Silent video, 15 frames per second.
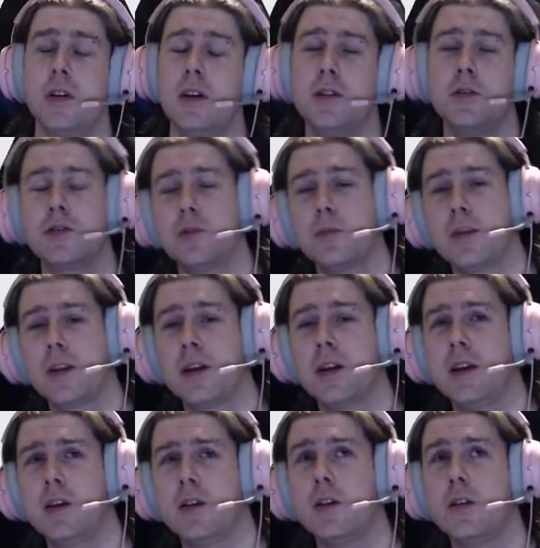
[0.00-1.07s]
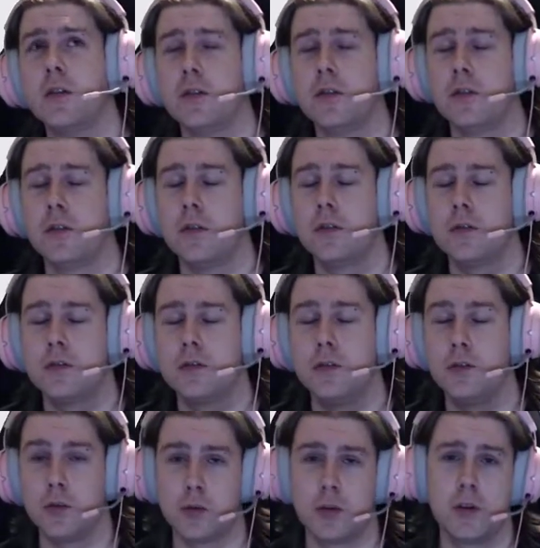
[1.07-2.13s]
I used to play on
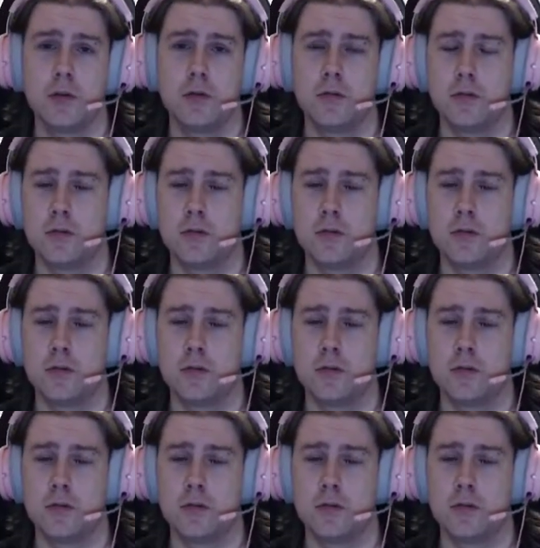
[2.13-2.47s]
Euro